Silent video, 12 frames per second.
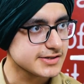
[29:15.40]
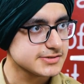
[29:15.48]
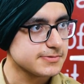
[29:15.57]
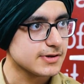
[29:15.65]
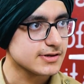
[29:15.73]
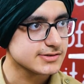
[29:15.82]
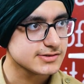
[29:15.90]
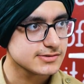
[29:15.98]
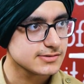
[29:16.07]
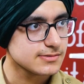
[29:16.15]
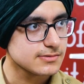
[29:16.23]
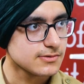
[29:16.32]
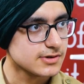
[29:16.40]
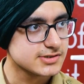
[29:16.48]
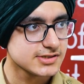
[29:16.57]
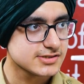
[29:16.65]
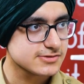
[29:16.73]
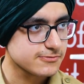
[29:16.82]
experience, not
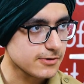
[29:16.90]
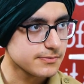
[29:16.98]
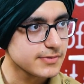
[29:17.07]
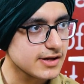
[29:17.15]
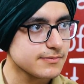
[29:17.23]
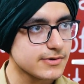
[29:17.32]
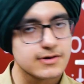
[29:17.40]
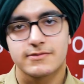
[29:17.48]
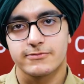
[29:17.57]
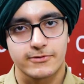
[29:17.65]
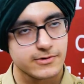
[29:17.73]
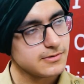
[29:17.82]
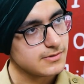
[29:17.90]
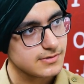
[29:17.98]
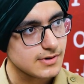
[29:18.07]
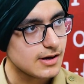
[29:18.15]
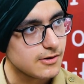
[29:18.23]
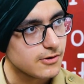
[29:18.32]
just for me, but for
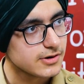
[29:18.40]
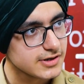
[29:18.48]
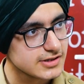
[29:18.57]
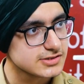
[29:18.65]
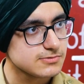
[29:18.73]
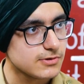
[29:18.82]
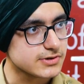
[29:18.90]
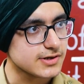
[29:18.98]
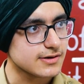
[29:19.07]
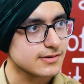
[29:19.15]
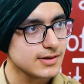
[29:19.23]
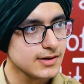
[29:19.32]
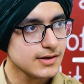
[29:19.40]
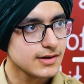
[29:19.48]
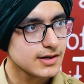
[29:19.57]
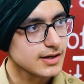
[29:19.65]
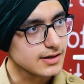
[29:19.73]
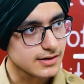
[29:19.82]
our audience watching
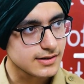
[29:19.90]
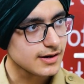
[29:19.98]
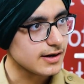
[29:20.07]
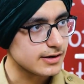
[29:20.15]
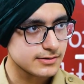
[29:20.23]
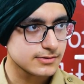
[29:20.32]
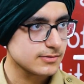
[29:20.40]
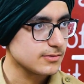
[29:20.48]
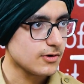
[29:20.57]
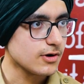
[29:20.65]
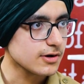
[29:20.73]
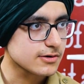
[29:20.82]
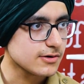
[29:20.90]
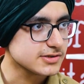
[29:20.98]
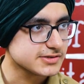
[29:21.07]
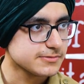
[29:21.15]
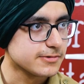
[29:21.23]
in India and all across the